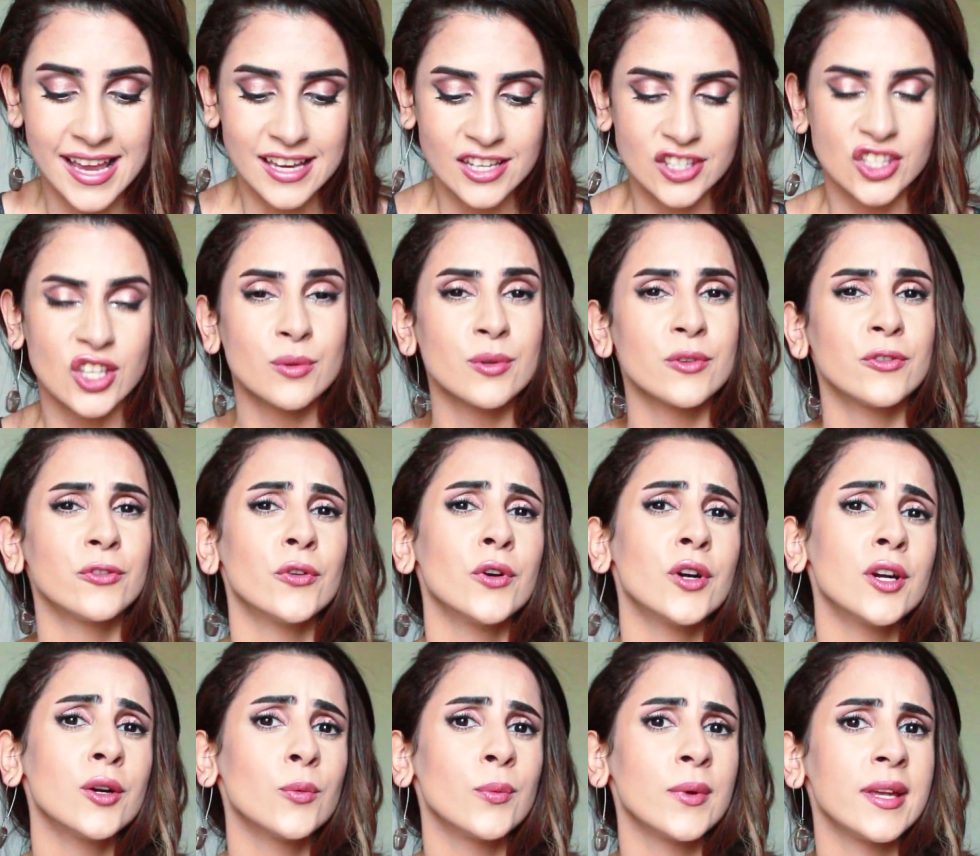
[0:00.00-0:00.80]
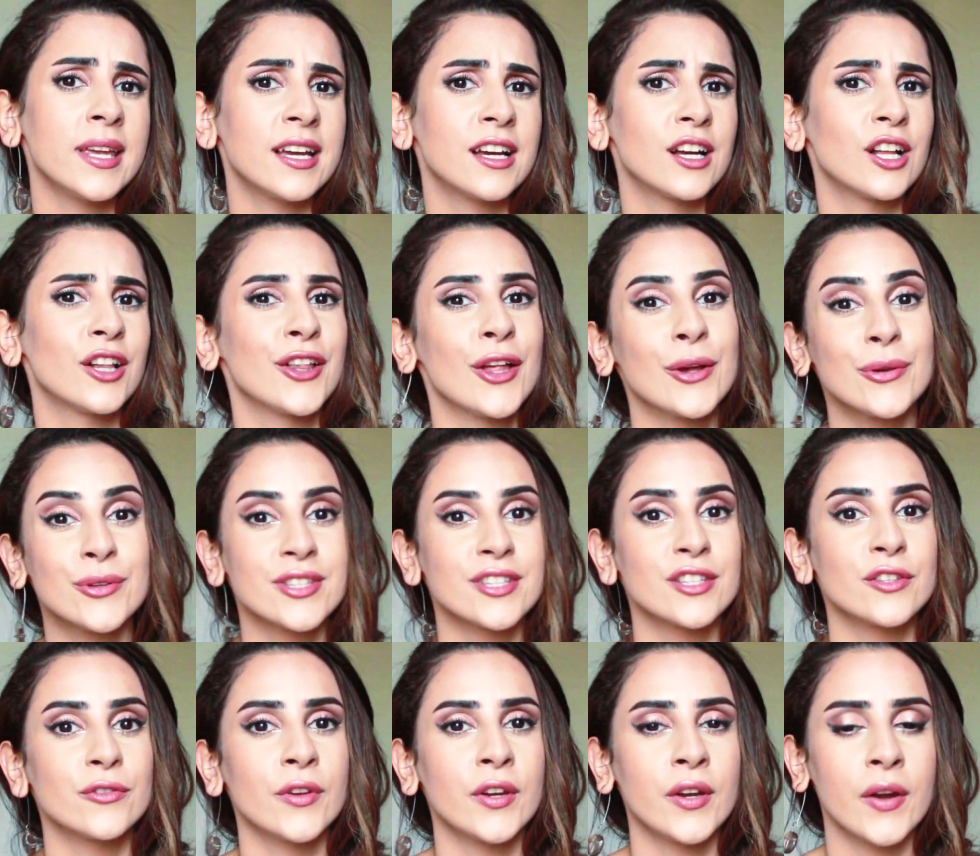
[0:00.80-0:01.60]
So before we close
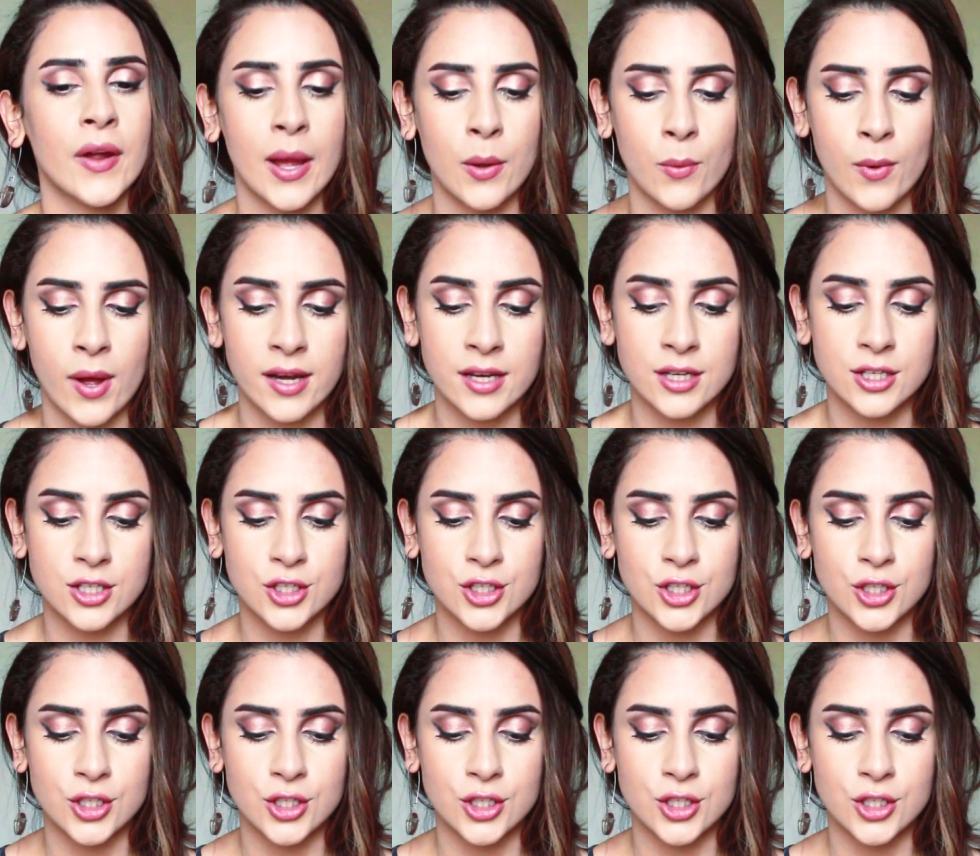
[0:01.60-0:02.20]
this video, I wanted